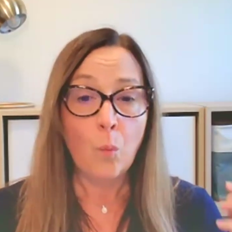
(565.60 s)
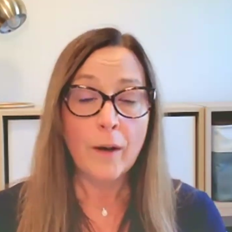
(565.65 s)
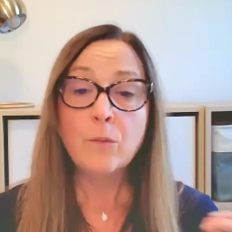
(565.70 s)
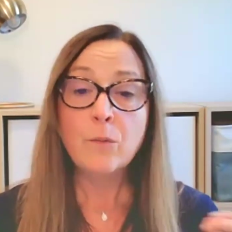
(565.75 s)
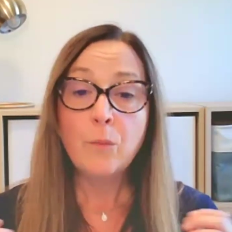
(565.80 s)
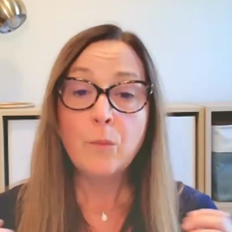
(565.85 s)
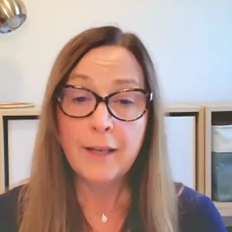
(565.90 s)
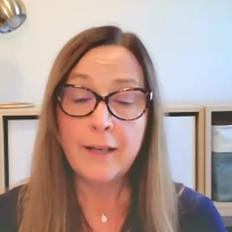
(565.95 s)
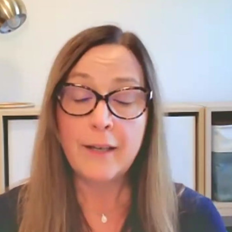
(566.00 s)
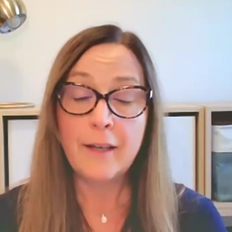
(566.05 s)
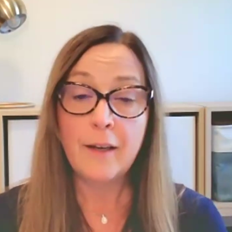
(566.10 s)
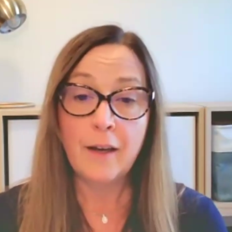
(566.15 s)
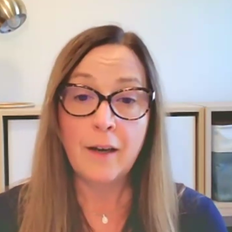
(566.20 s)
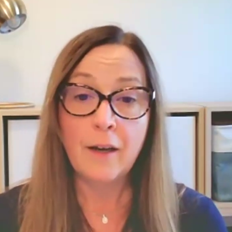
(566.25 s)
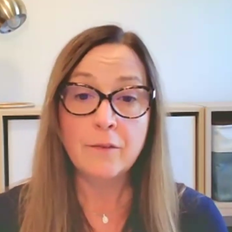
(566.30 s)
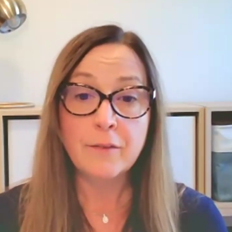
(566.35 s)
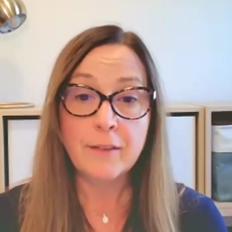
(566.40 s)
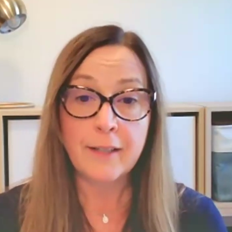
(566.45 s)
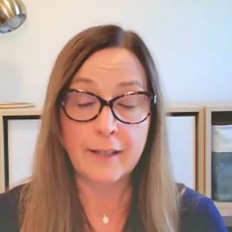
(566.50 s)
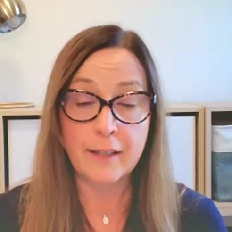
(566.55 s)
One way
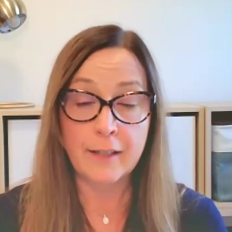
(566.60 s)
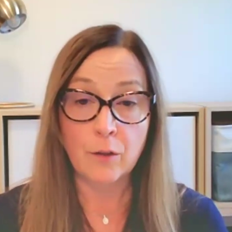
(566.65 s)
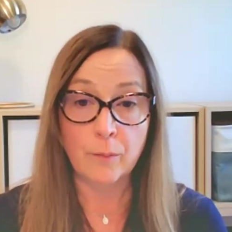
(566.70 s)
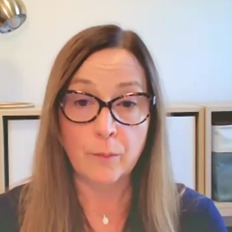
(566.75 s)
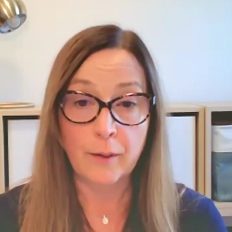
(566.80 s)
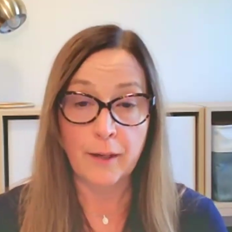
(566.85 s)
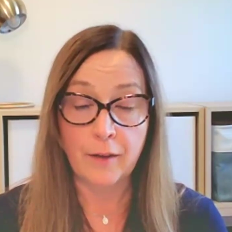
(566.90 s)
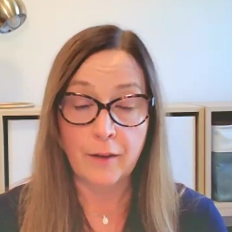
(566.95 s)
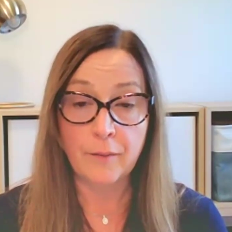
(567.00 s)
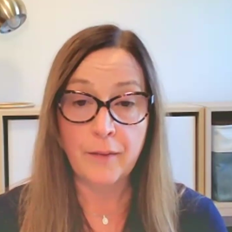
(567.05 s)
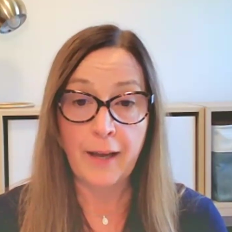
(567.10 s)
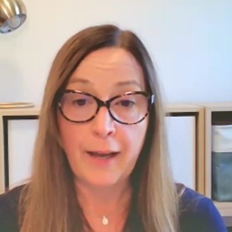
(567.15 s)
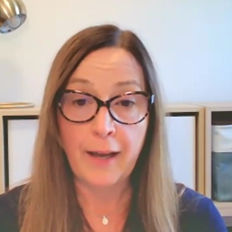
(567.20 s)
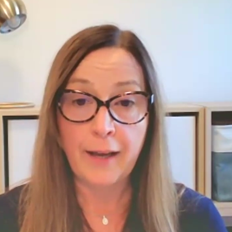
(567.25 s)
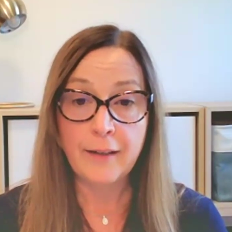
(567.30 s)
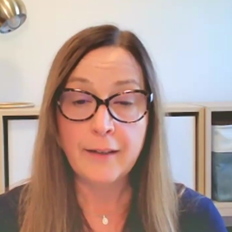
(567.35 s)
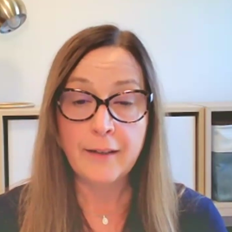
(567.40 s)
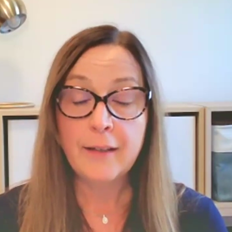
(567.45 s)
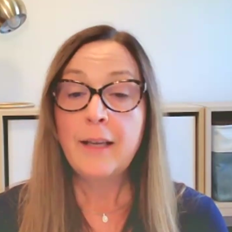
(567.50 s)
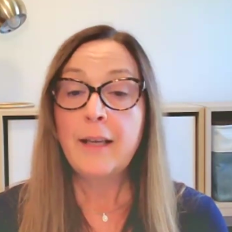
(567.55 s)
of getting around
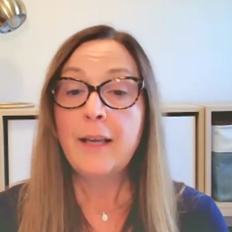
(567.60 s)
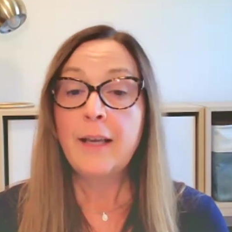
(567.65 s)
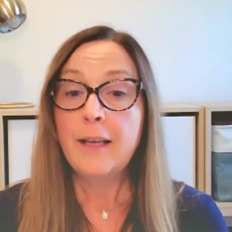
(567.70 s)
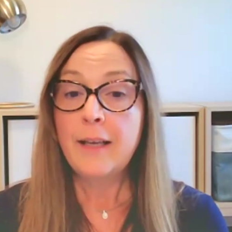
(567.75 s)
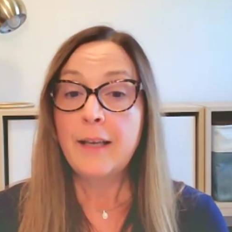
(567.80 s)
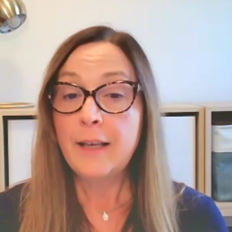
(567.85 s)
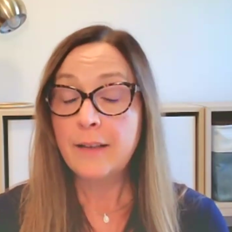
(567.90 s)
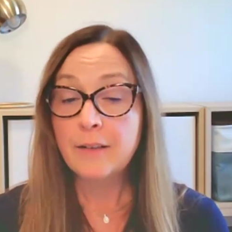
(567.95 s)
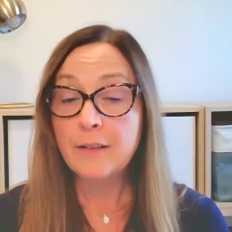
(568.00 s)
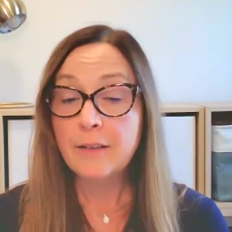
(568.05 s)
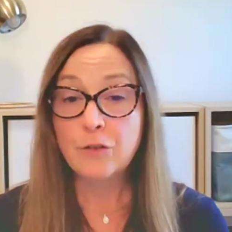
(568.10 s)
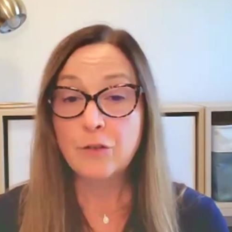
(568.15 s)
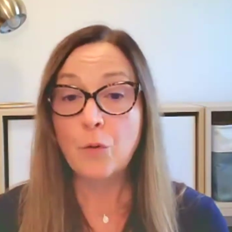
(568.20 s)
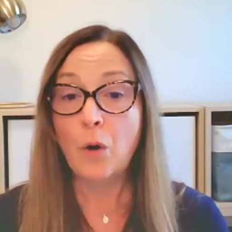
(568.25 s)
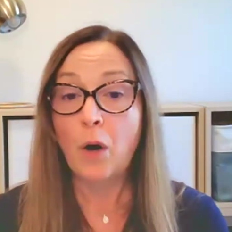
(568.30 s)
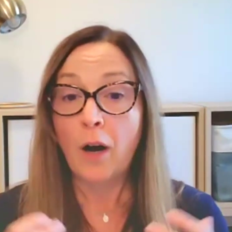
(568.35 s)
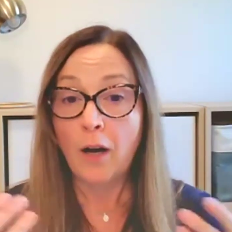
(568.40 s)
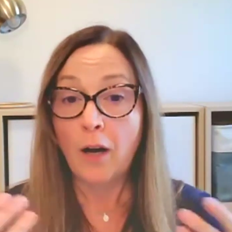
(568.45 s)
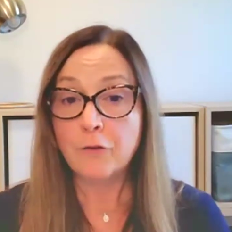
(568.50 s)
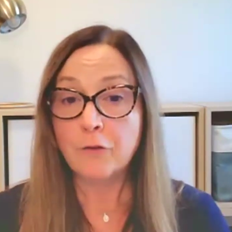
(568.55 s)
that is
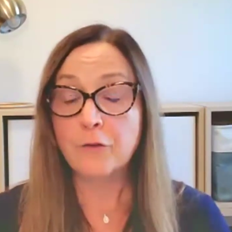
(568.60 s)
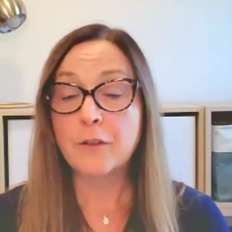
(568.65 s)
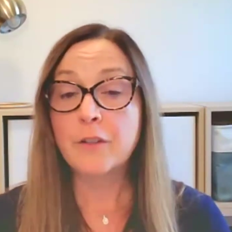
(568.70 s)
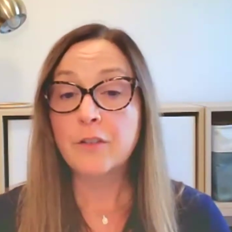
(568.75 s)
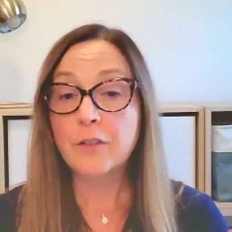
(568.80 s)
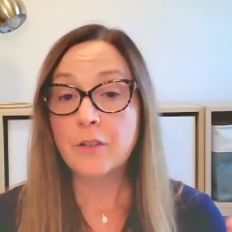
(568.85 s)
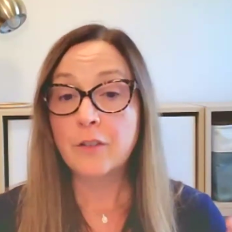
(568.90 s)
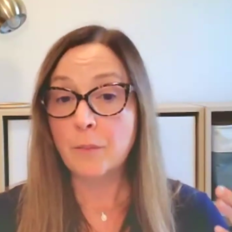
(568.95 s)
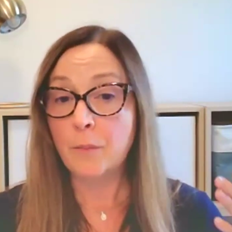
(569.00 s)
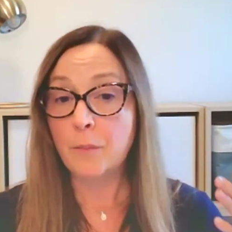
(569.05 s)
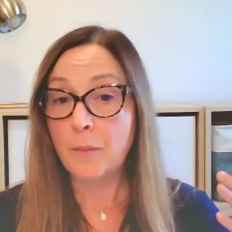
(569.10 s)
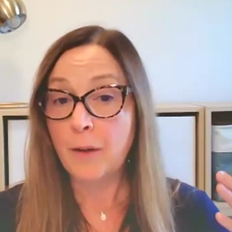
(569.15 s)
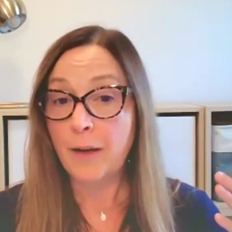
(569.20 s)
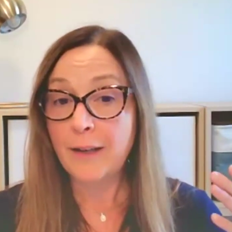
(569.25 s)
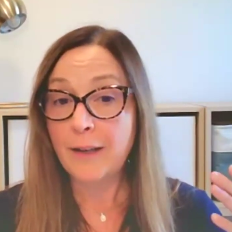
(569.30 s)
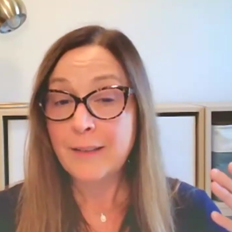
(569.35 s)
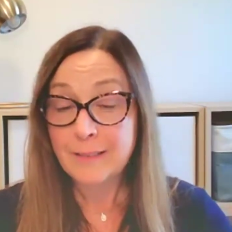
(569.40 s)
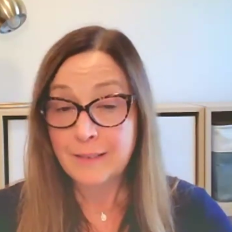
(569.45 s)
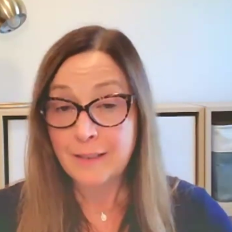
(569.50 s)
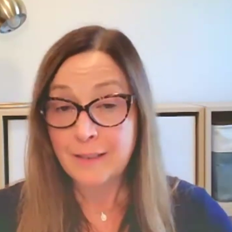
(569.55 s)
to offer some
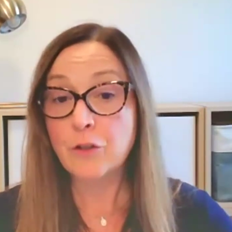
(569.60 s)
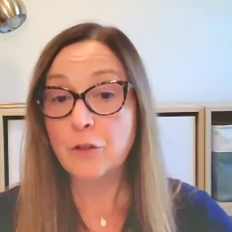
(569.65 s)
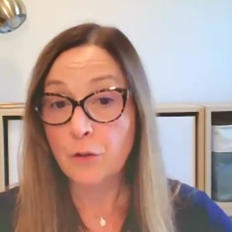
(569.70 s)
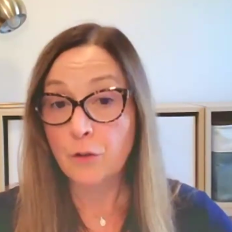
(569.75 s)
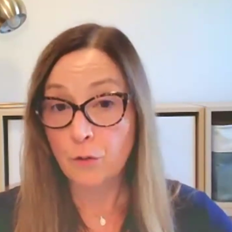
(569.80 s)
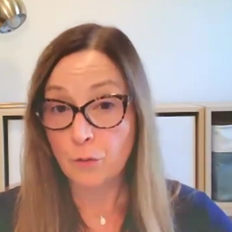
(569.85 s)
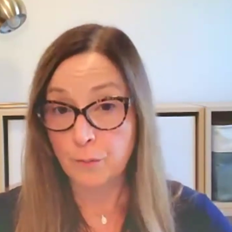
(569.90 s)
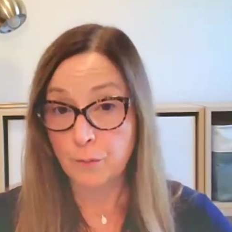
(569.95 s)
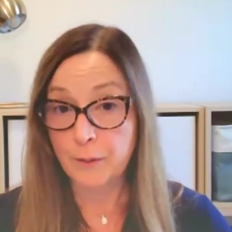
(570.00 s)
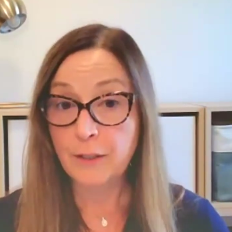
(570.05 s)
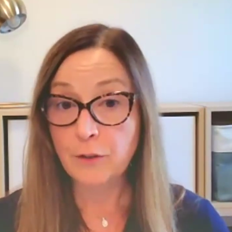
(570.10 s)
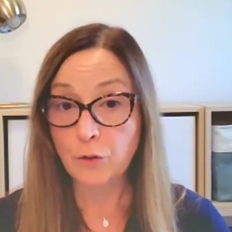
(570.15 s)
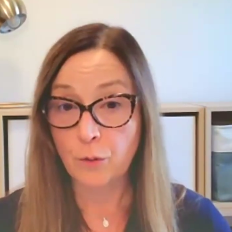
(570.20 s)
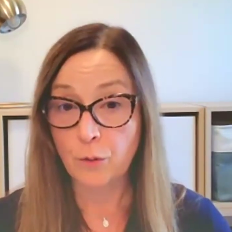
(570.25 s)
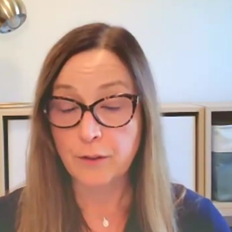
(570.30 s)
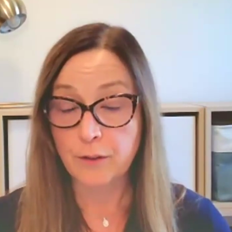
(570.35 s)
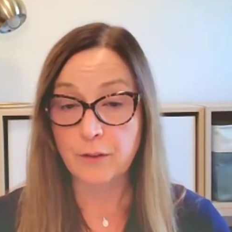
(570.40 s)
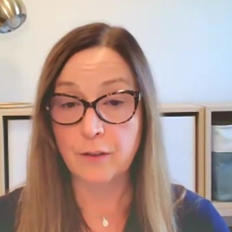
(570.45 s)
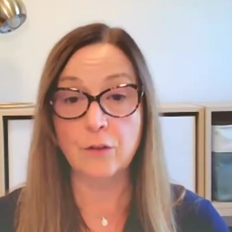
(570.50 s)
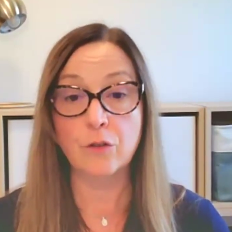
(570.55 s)
additional
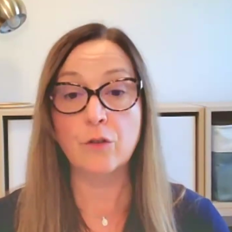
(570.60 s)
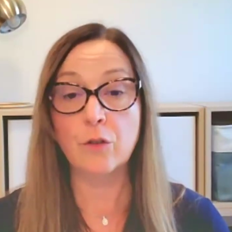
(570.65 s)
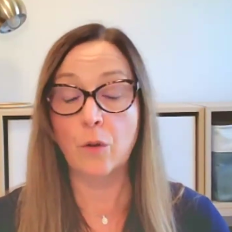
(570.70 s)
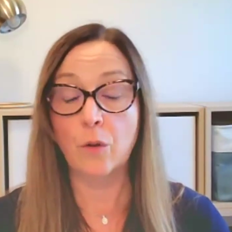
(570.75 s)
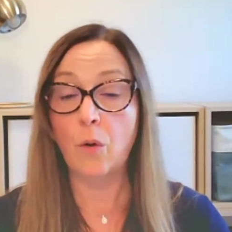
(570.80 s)
resources.